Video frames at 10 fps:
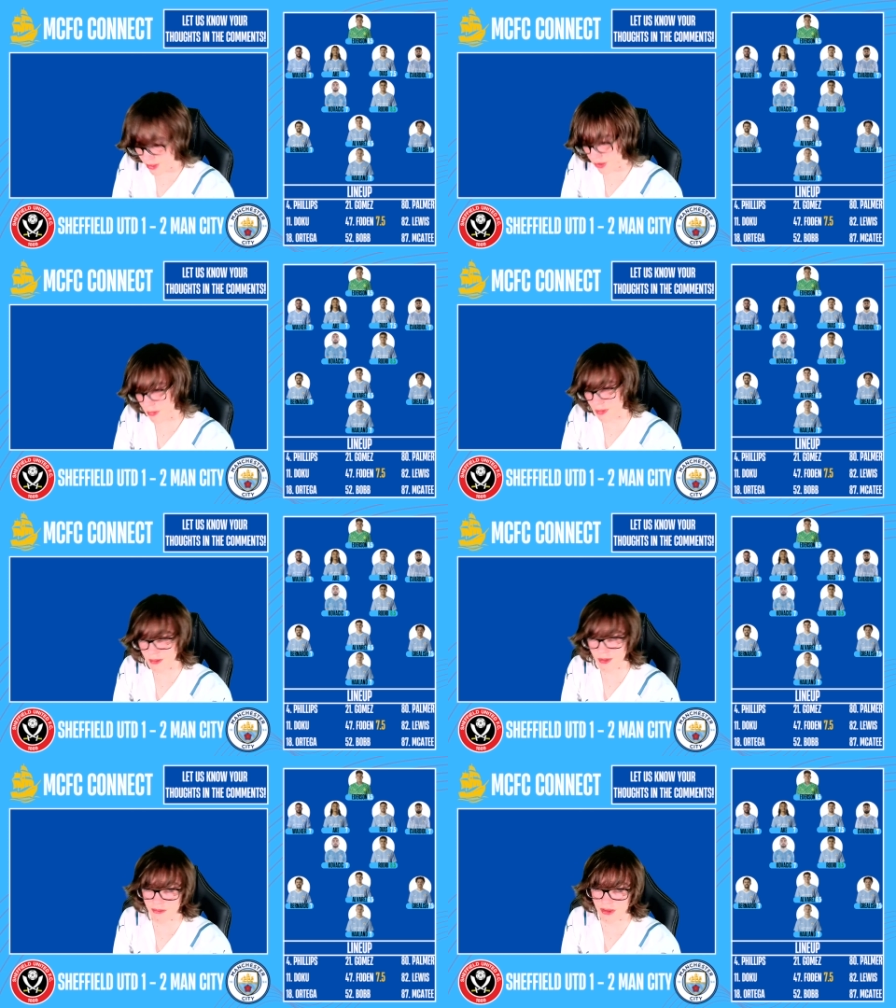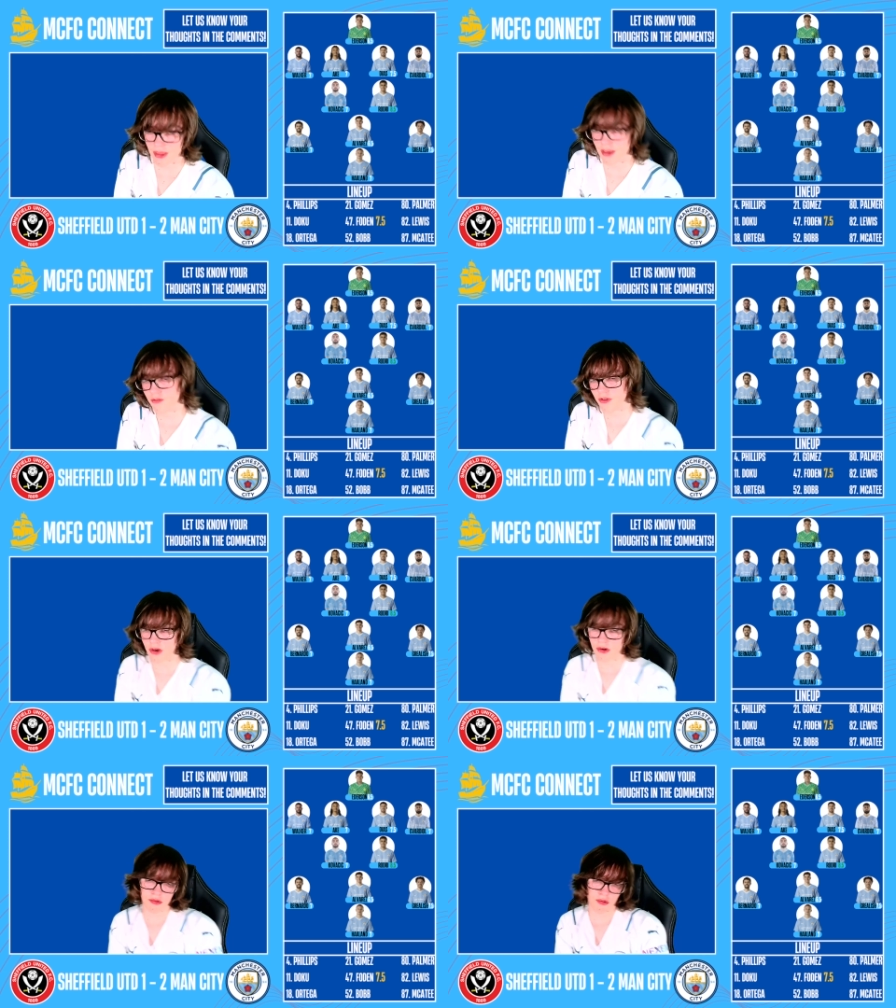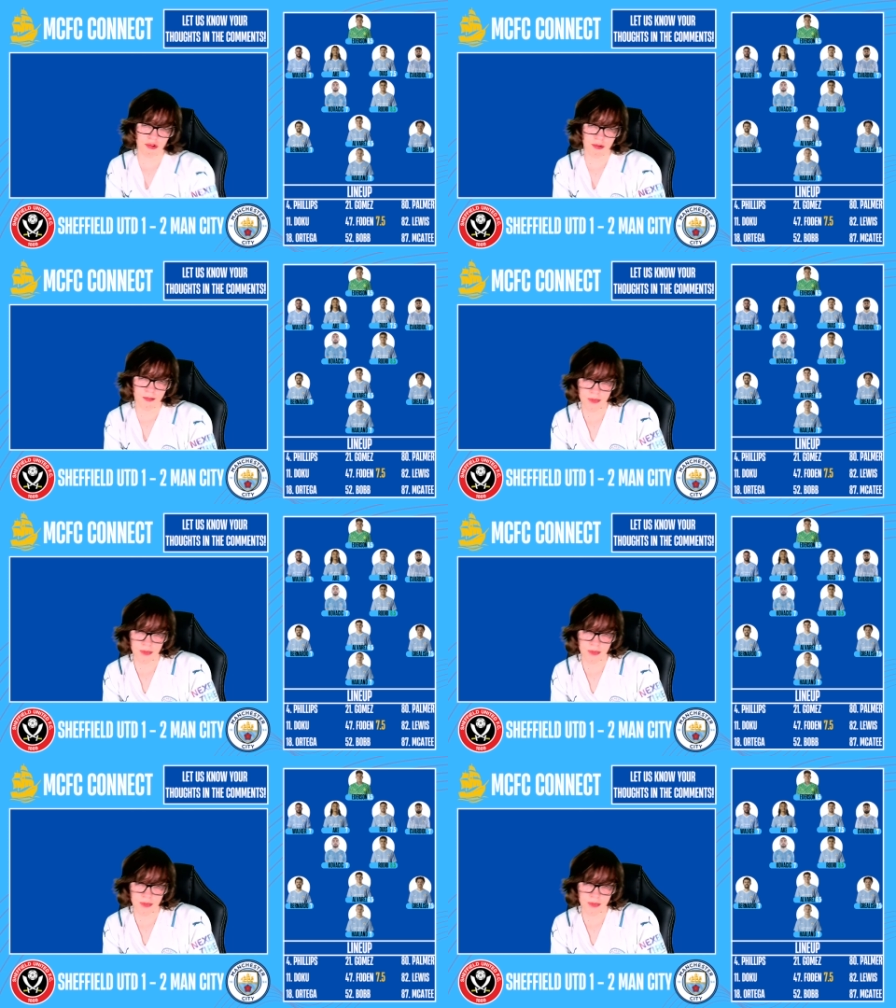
top of the Premier League for goals